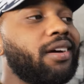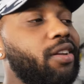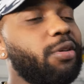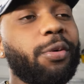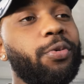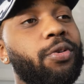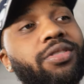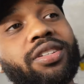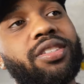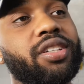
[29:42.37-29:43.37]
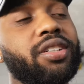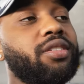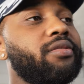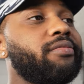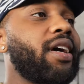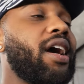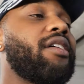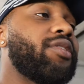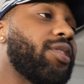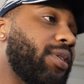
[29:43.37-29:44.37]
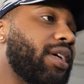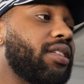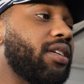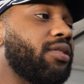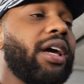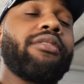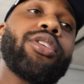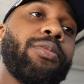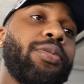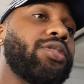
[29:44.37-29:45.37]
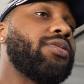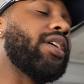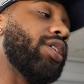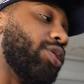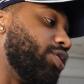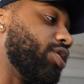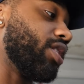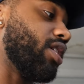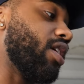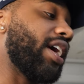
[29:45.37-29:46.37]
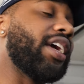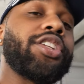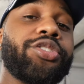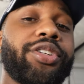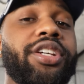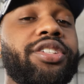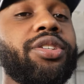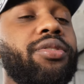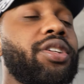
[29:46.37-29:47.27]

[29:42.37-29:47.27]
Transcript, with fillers: No more pools until after we get the like real pools, so we get the Hoosiers and all that, get the trans tune.